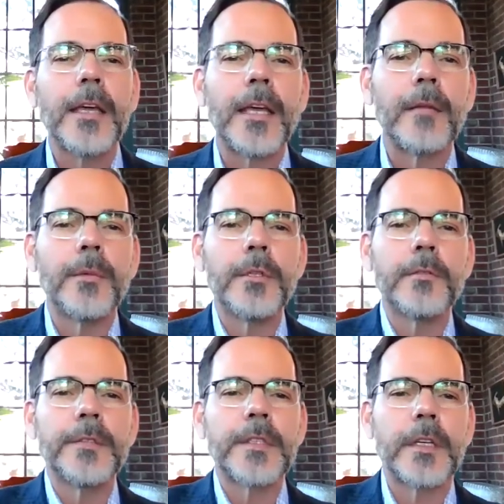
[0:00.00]
It
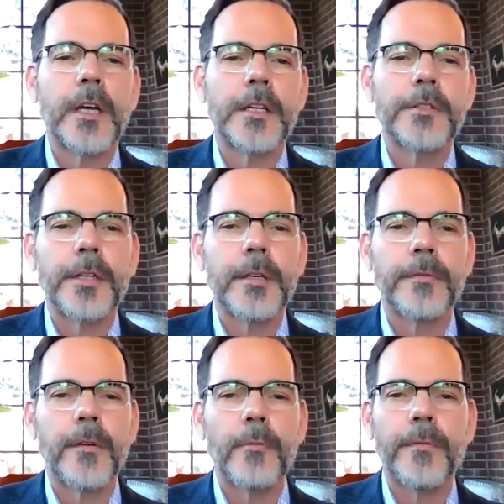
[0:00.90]
moves the country
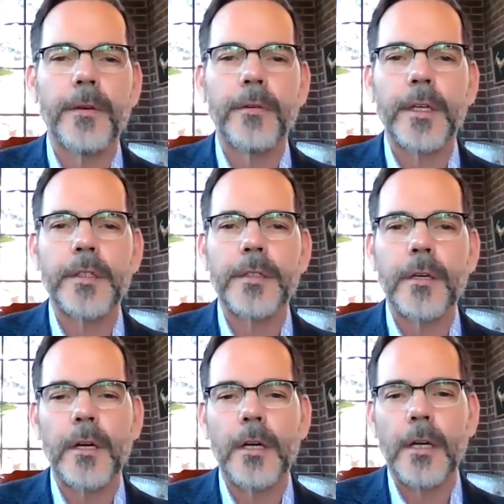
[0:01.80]
from a focus
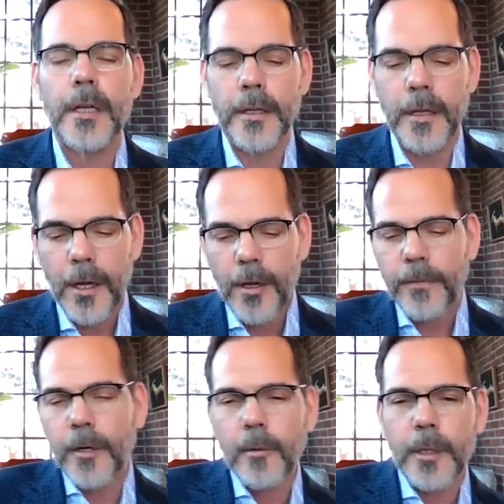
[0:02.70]
on
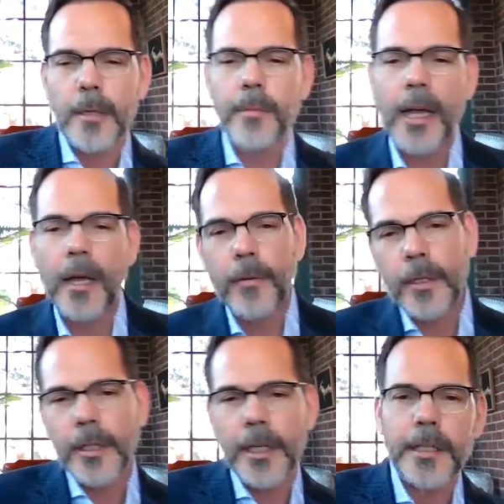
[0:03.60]
forward and
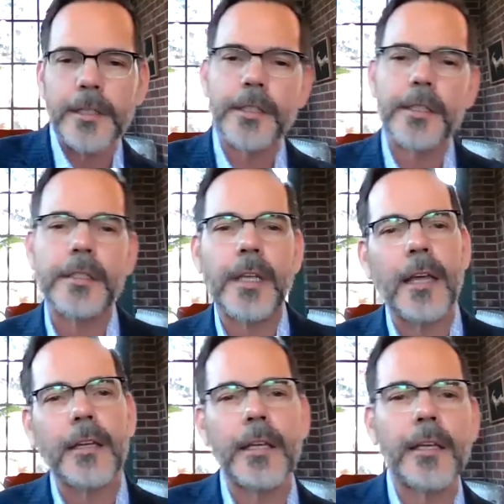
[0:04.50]
backward linkages
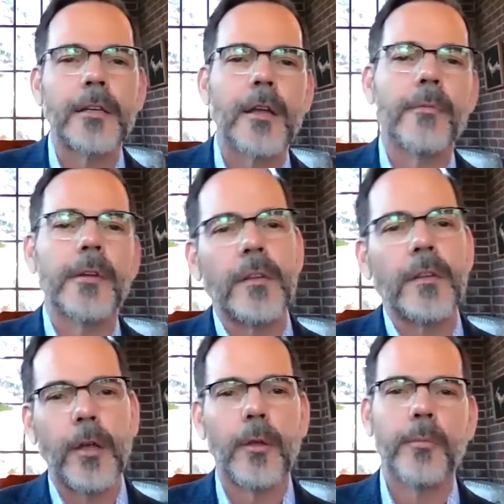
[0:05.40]
and economic
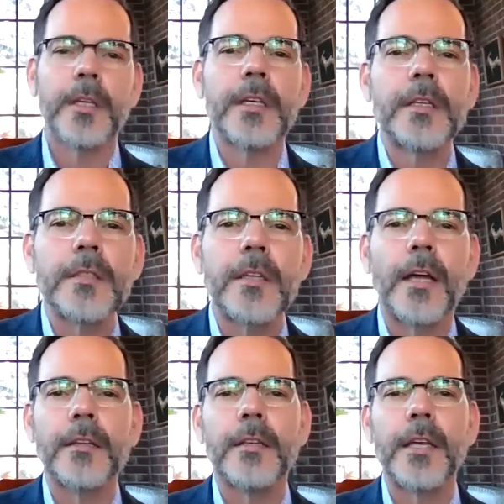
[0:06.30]
development
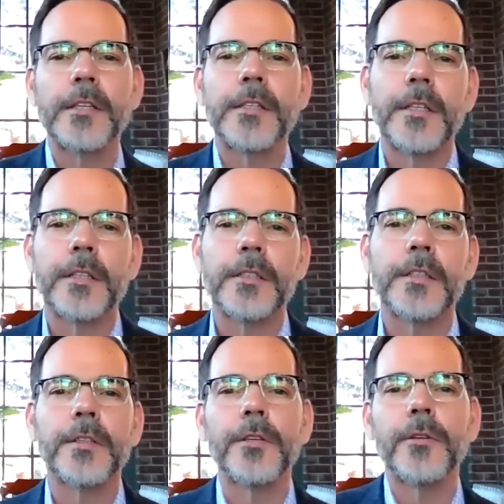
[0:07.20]
inside the nation
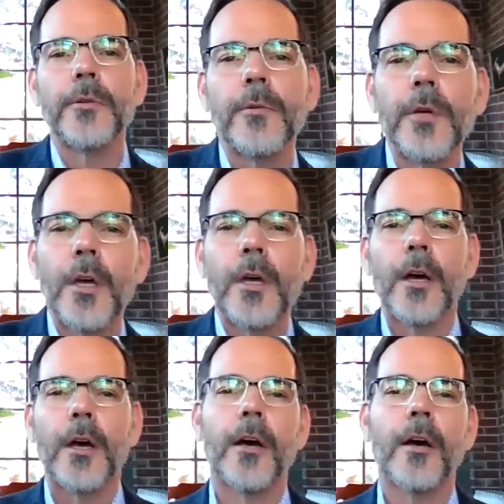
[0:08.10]
to
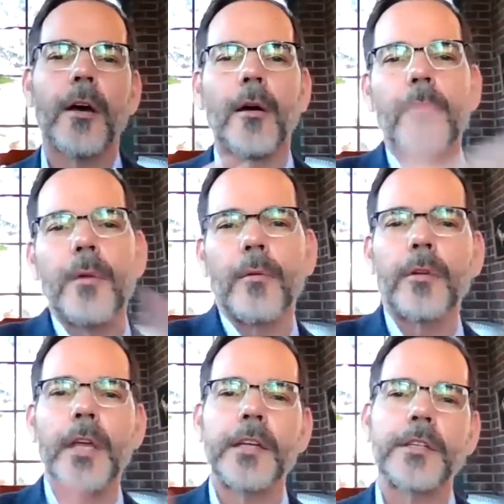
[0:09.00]
um,
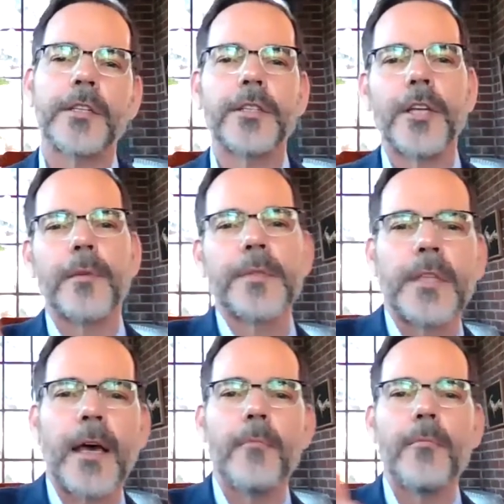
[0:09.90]
relationships
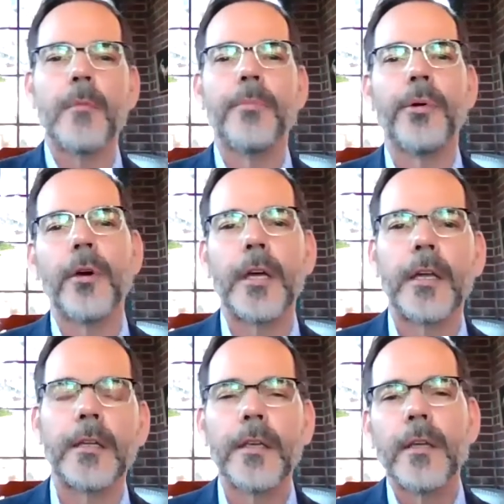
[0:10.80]
that may
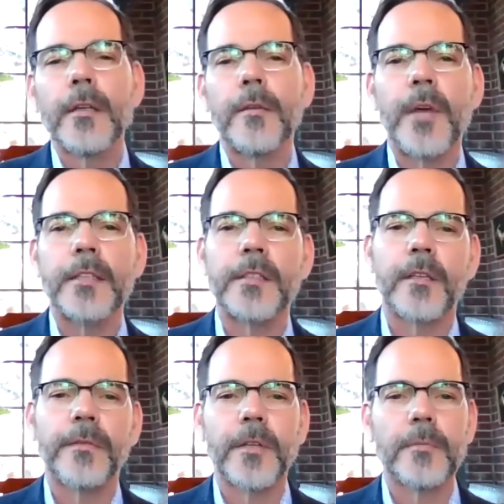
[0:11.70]
put
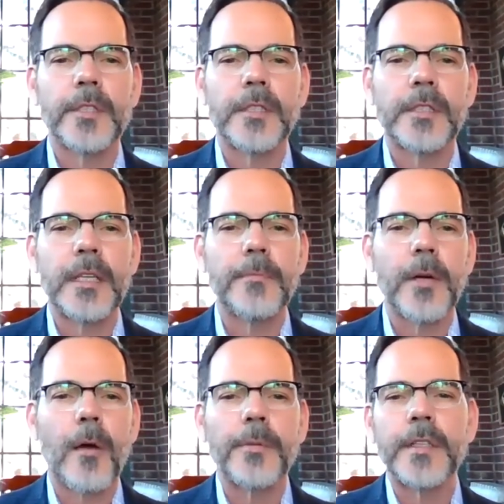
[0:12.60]
domestic firms in
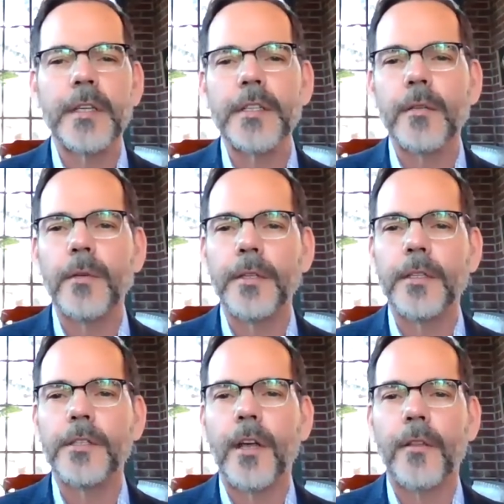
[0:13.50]
deep competition with
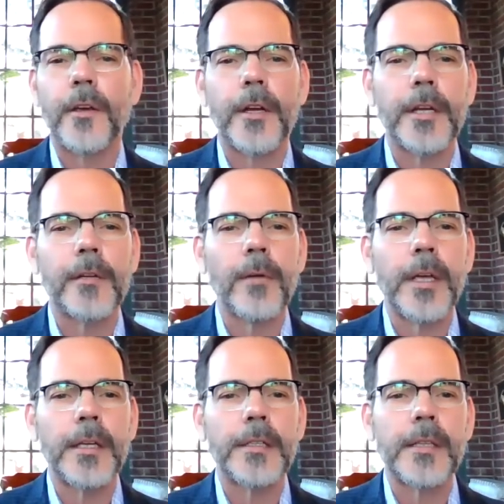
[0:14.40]
each other in
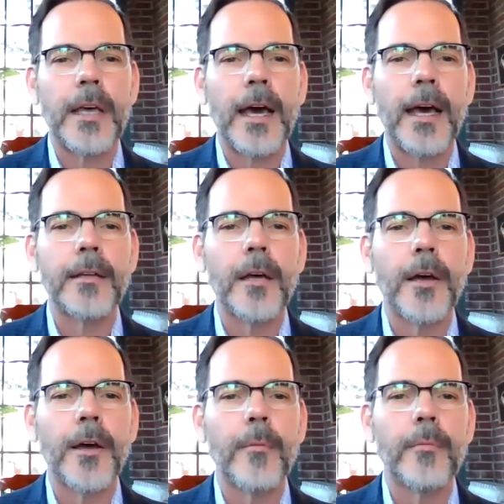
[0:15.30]
ways that
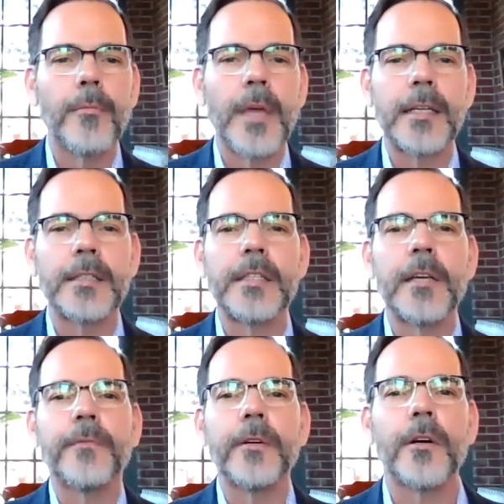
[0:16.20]
um, made it
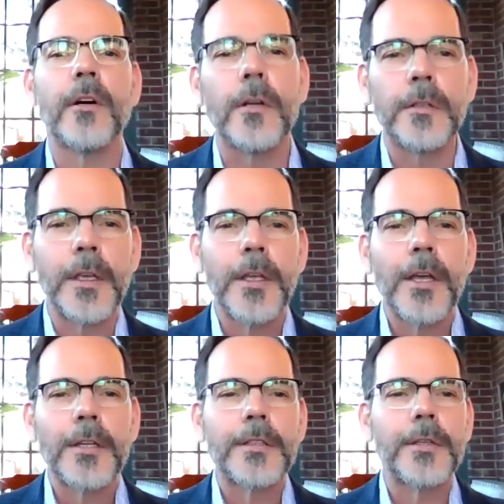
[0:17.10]
difficult
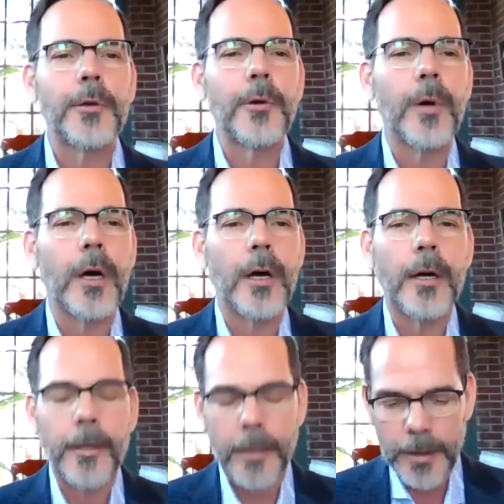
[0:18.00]
to,
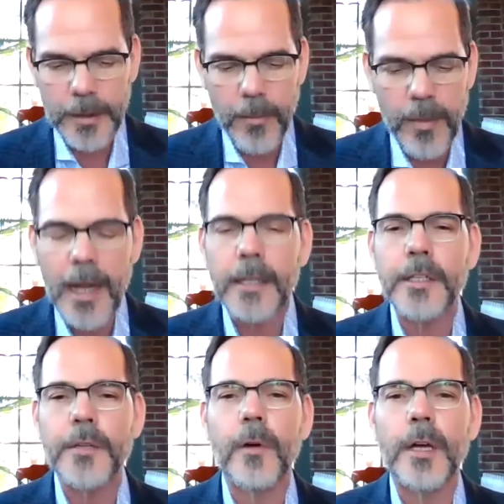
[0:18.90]
uh, to
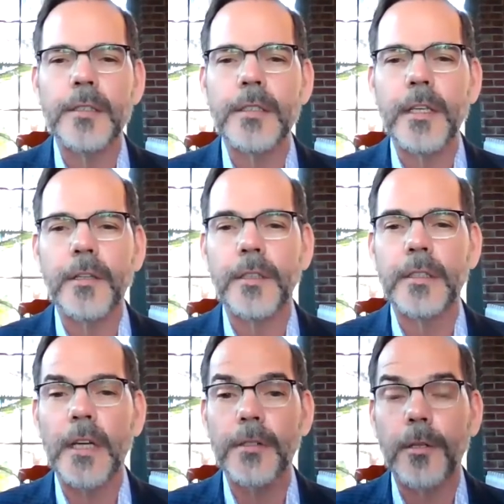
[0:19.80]
manage one single
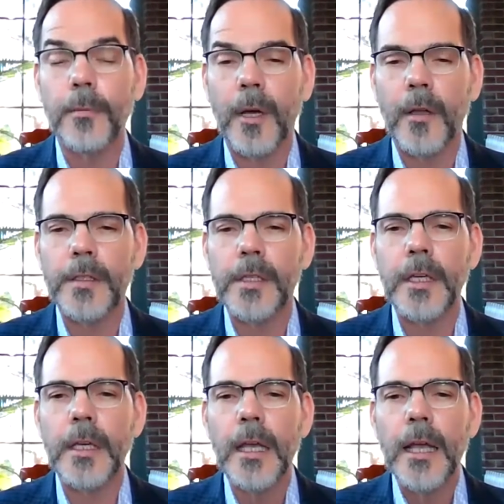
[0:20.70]
industrial
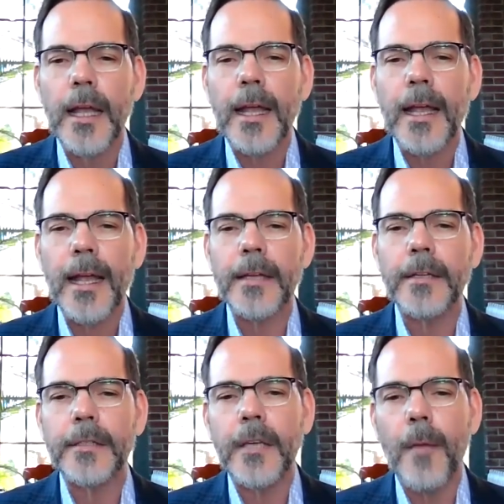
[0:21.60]
policy.
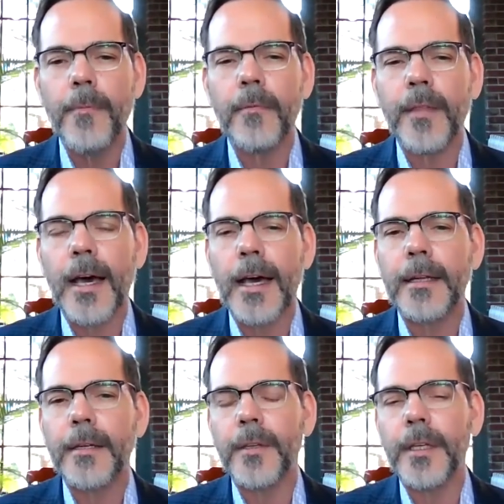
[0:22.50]
And on top of
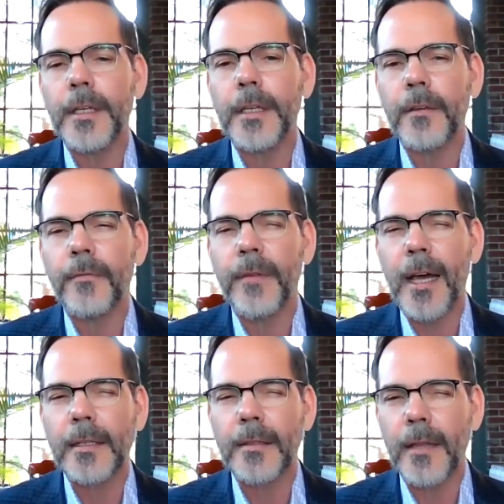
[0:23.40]
that, the
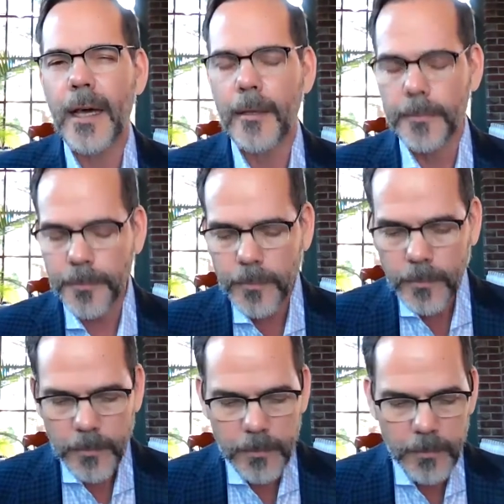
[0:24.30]
fact that
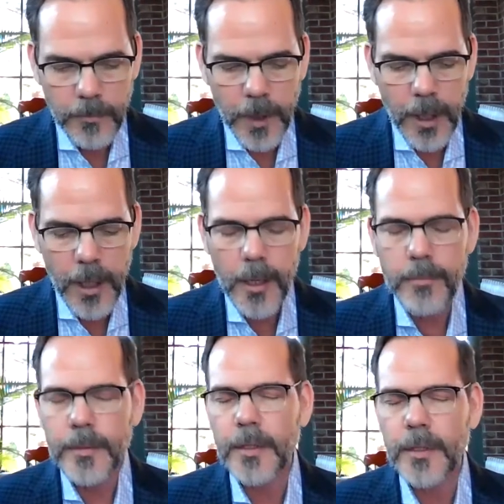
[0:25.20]

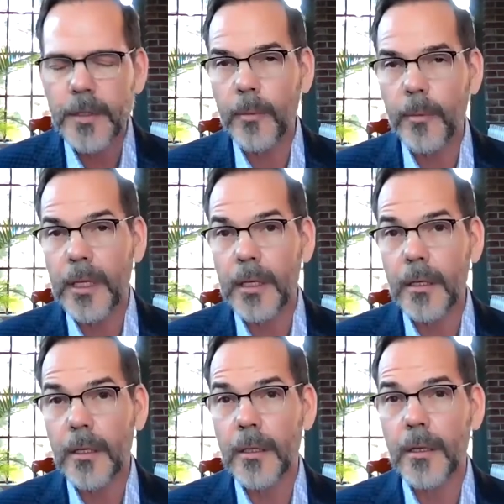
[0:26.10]
um, developing
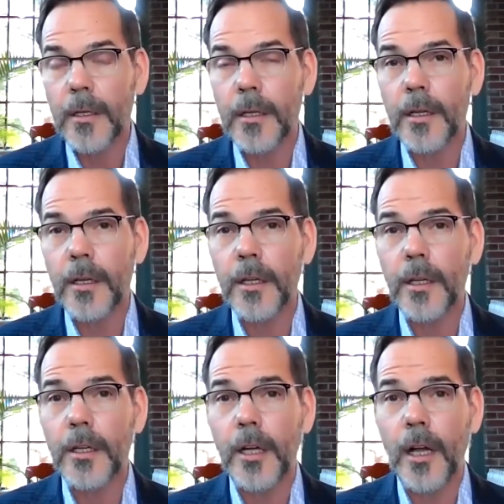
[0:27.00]

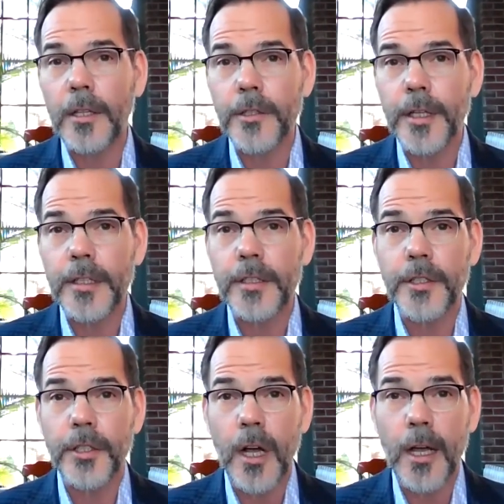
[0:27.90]
countries
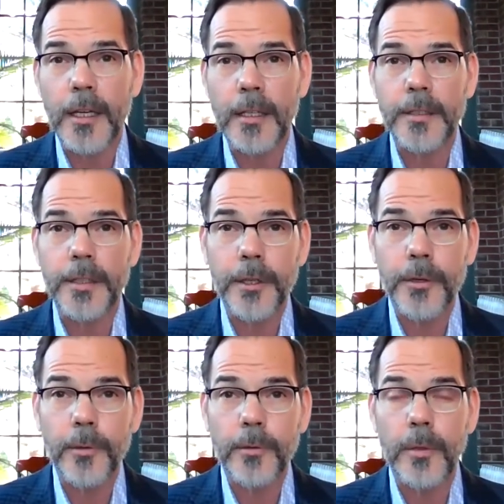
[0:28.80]
trying
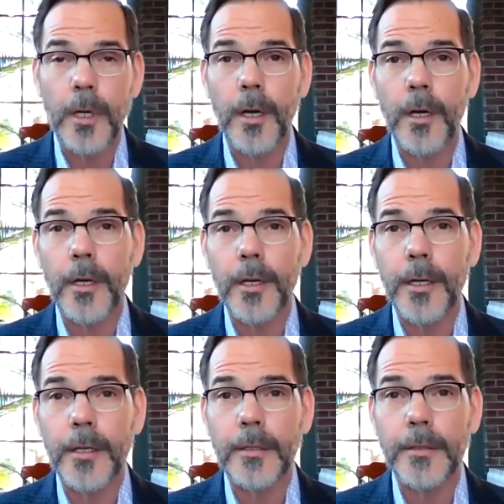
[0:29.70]
to
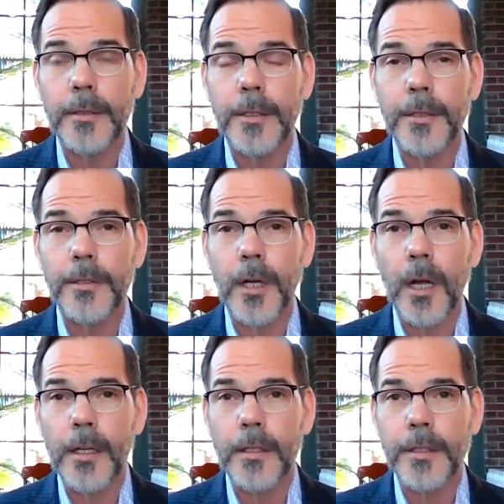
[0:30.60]
uh,
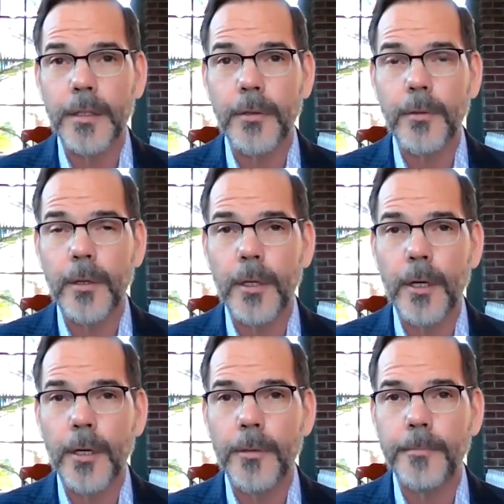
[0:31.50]
trying to
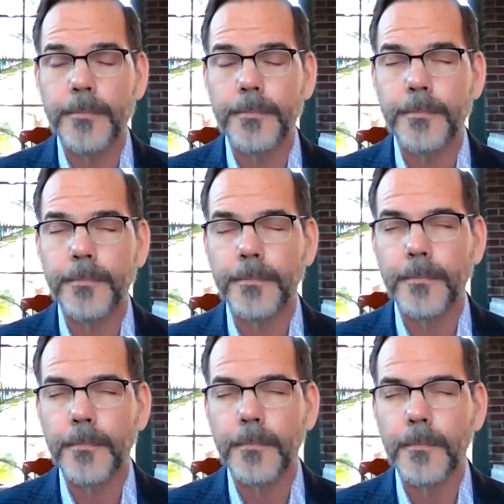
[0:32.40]
um,
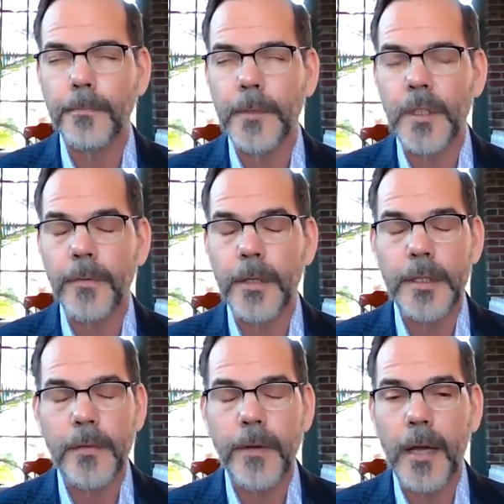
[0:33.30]

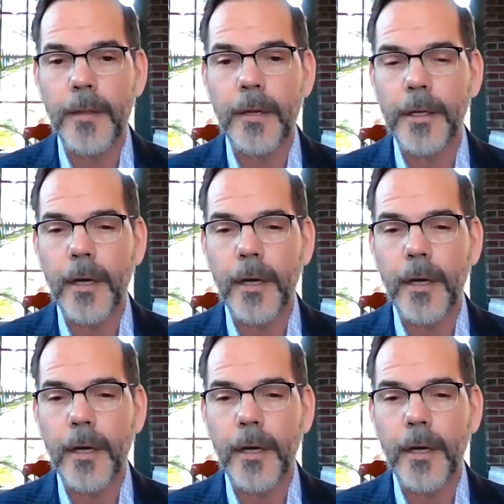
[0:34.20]
diversify their